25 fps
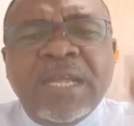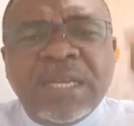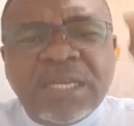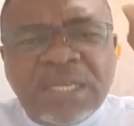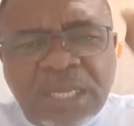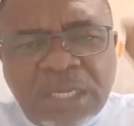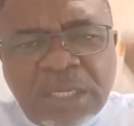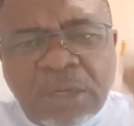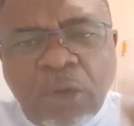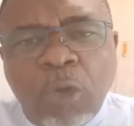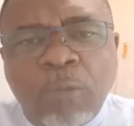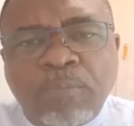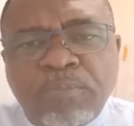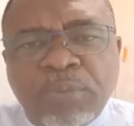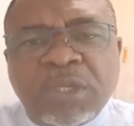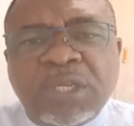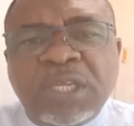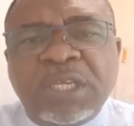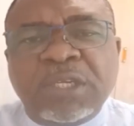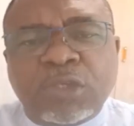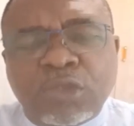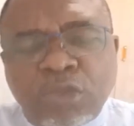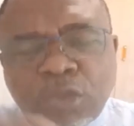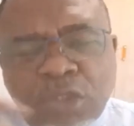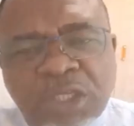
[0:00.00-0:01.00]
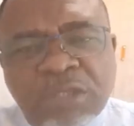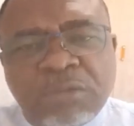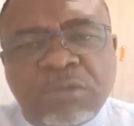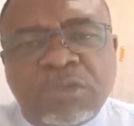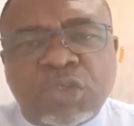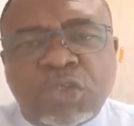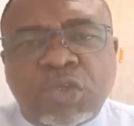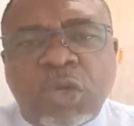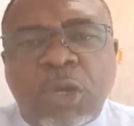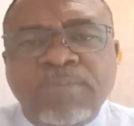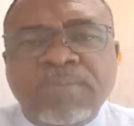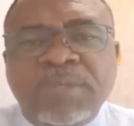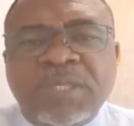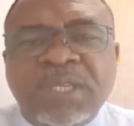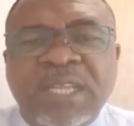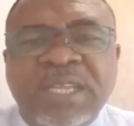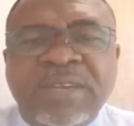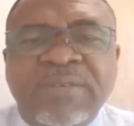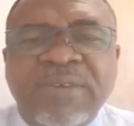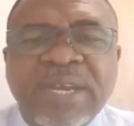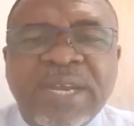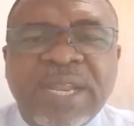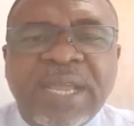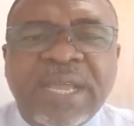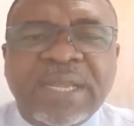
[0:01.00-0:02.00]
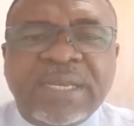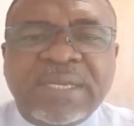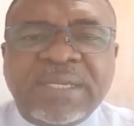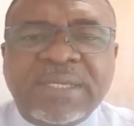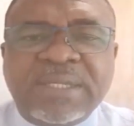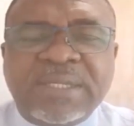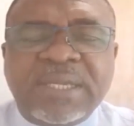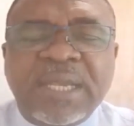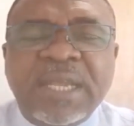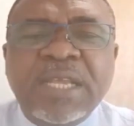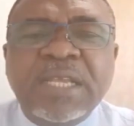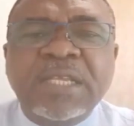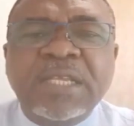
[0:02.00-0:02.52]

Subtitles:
they dropped grenades